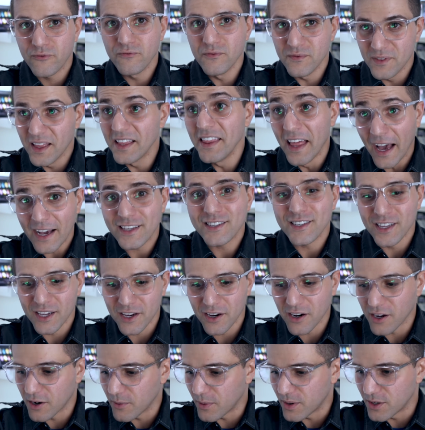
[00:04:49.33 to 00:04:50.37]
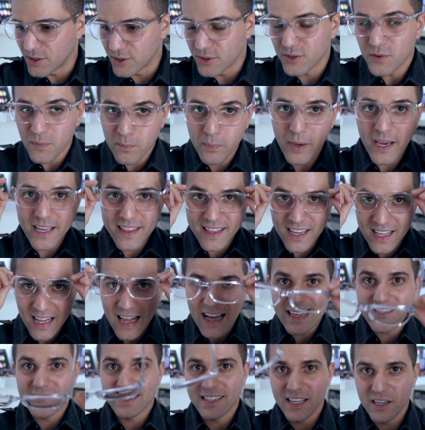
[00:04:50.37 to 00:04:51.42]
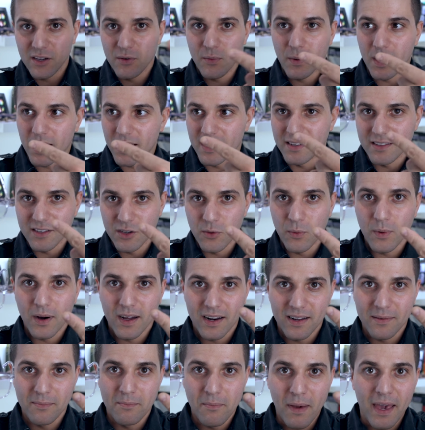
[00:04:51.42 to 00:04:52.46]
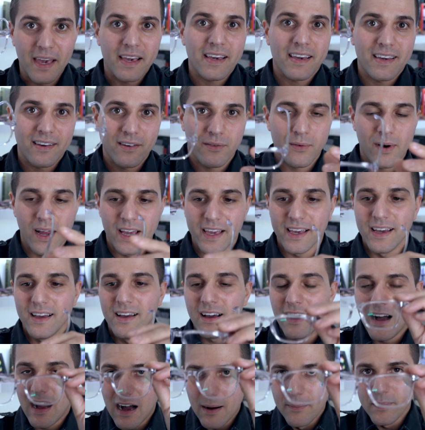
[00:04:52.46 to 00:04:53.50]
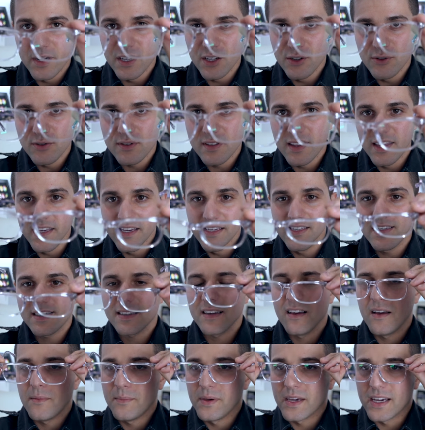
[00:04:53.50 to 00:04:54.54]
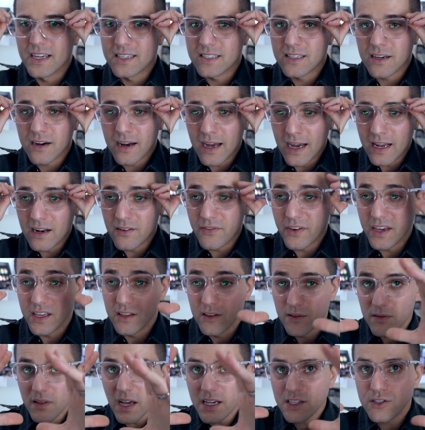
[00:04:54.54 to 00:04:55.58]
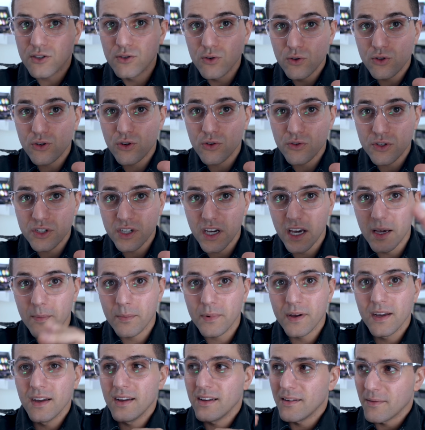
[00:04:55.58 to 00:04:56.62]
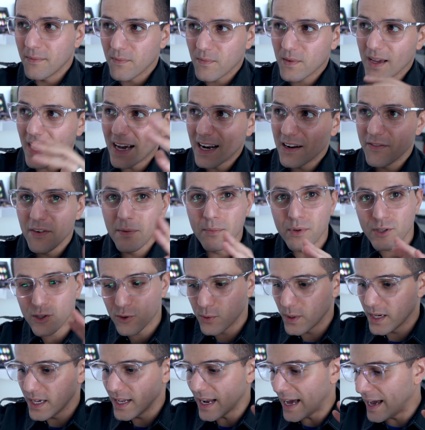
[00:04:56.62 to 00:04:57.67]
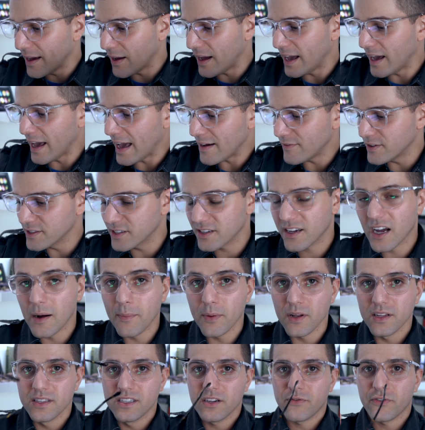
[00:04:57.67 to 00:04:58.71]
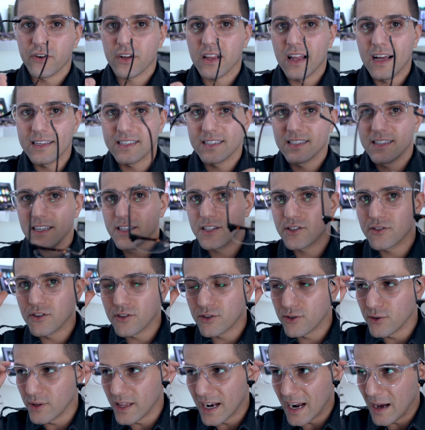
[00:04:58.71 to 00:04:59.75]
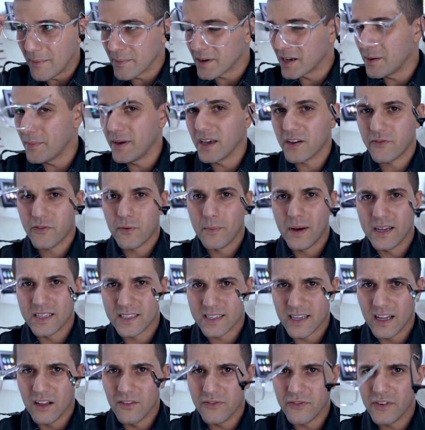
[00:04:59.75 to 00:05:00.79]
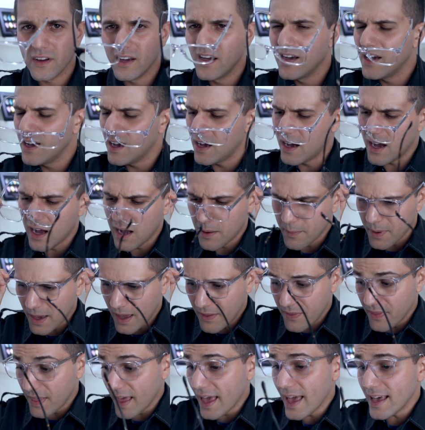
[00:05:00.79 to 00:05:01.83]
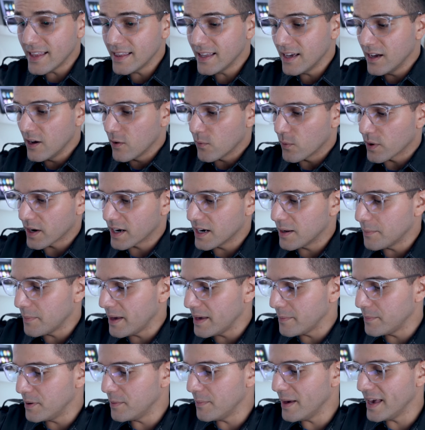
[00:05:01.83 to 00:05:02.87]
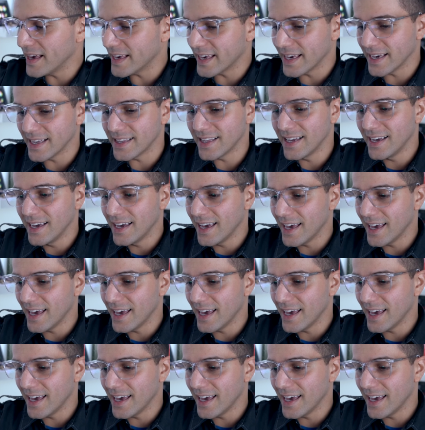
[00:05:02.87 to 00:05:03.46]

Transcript: the next thing you're gonna wanna do is pick the glasses that you wanna, you wanna make, right? I'm gonna use these because they're kind of a nice neutral shape, kind of in between. I, I have a couple of different glasses. These are the two that I'm gonna make for myself. Um, and then we're gonna ma be making